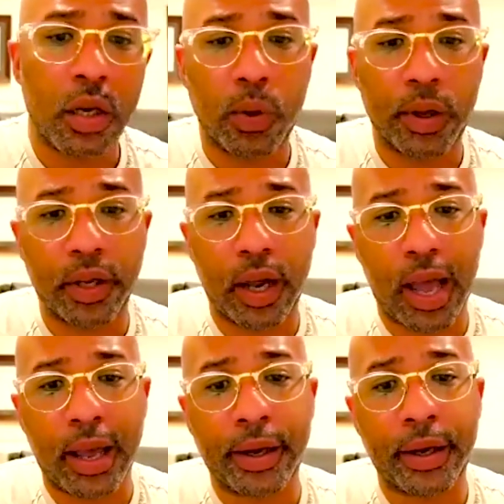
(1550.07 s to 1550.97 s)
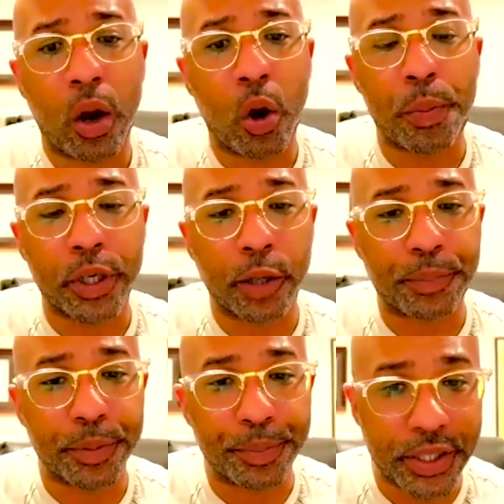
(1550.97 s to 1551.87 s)
whether I opened up
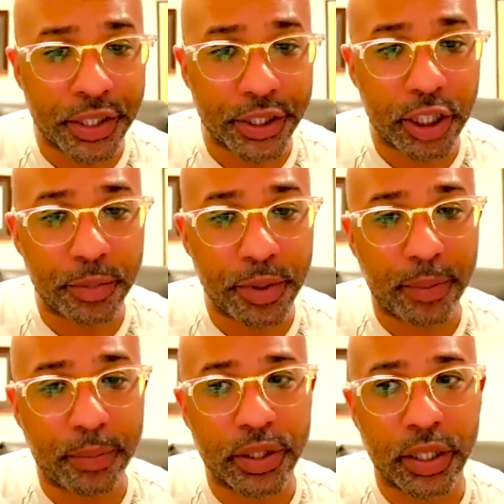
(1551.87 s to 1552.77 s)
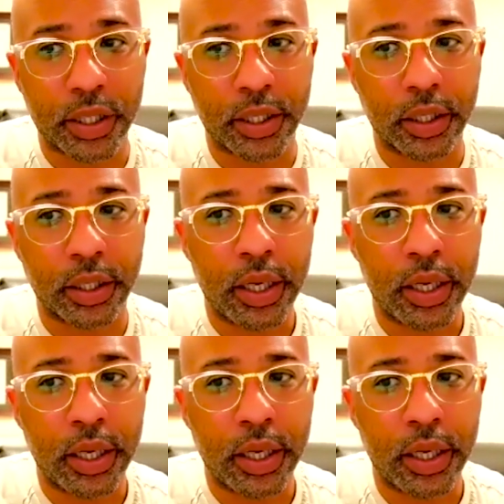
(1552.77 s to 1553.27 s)
a budget to be able to